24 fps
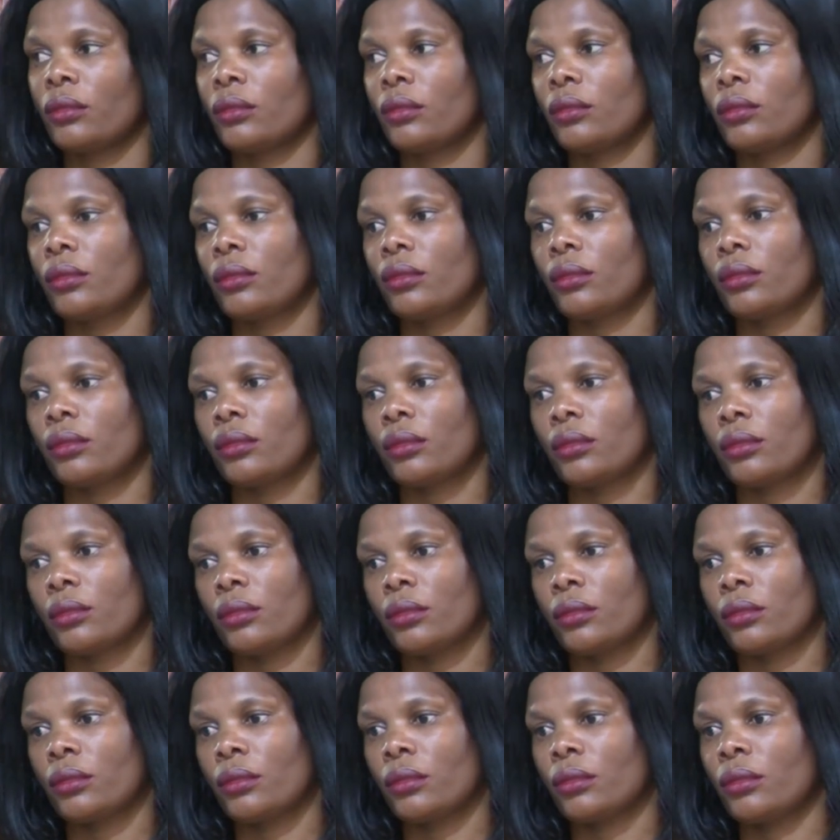
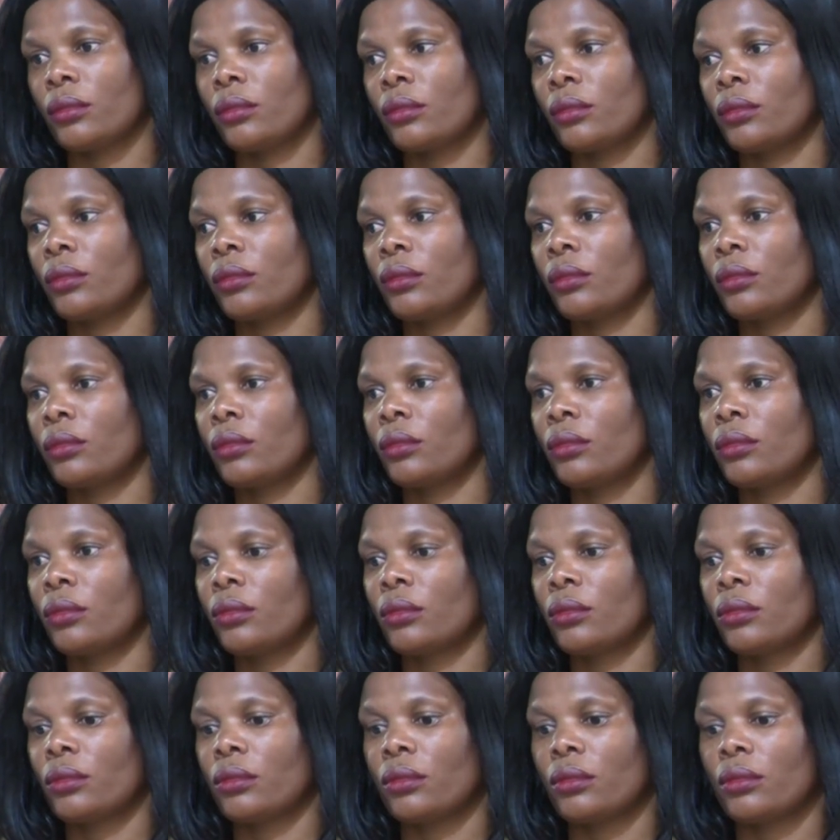
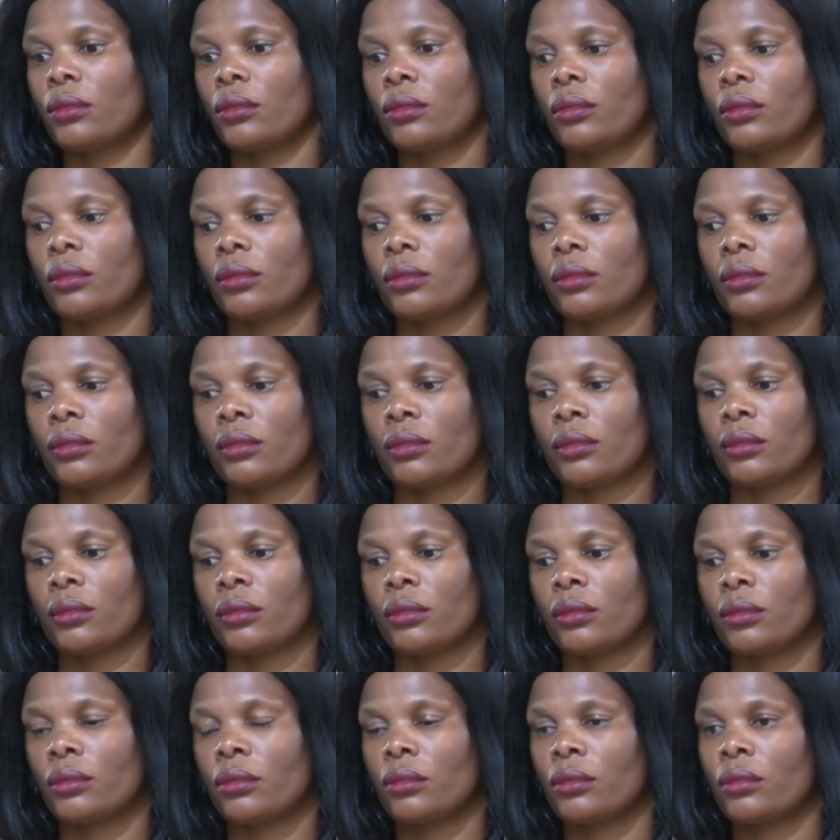
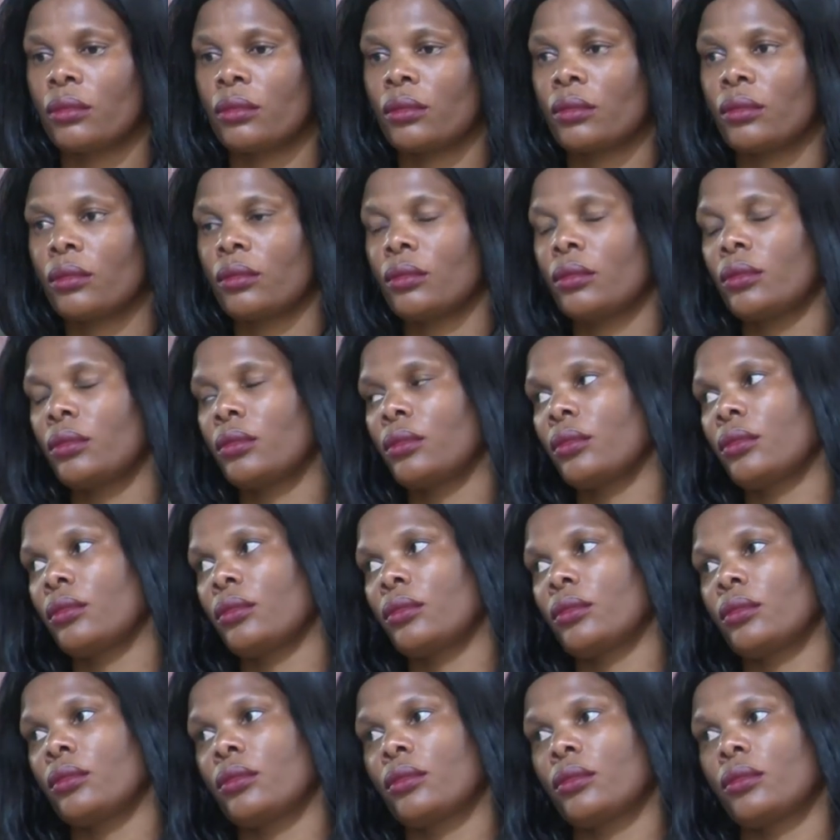
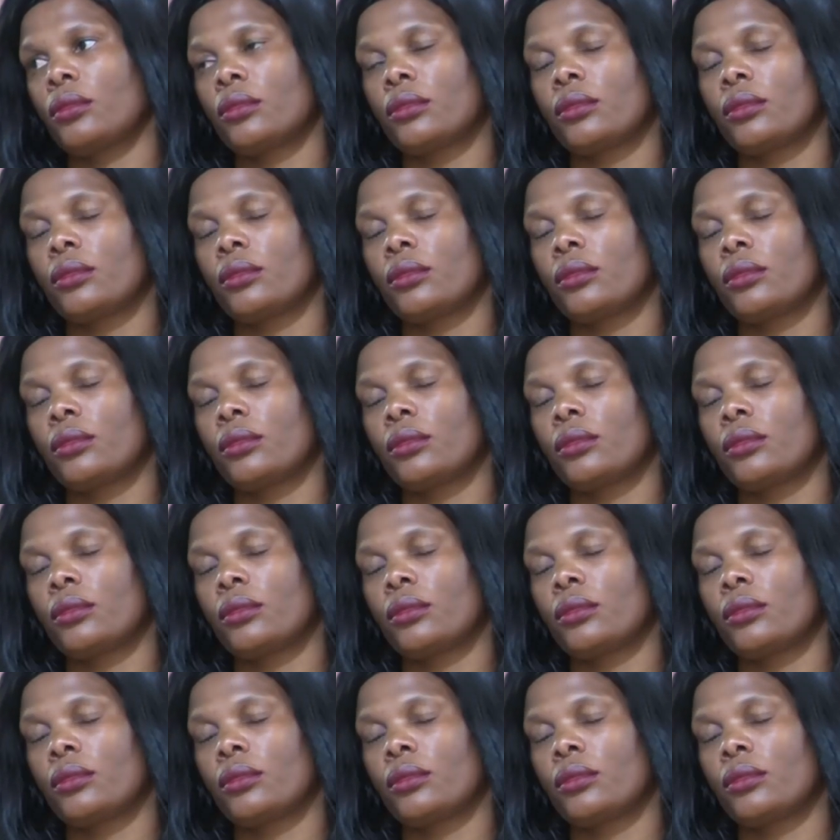(not speaking)